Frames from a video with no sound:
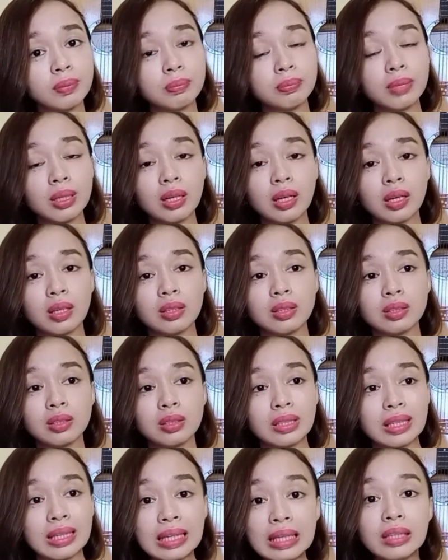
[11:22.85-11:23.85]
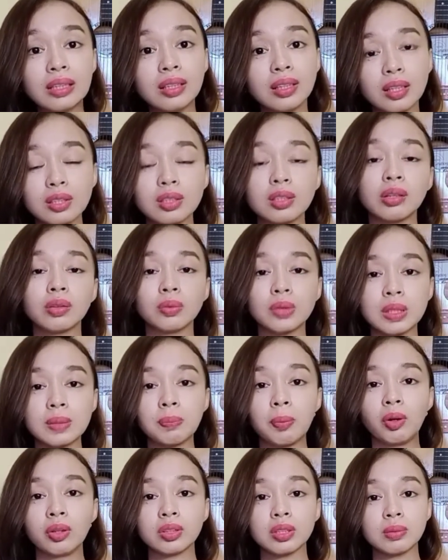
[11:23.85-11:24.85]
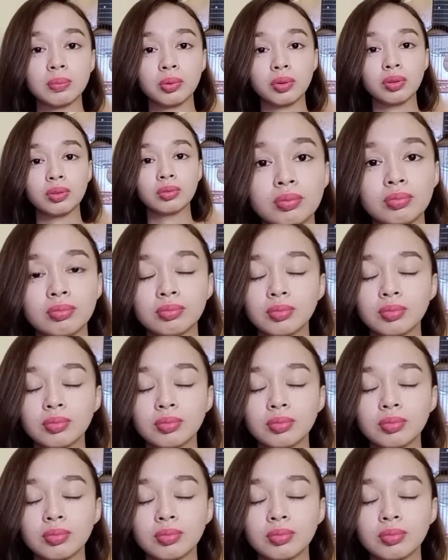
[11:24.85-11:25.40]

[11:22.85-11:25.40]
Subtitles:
because healing is always possible.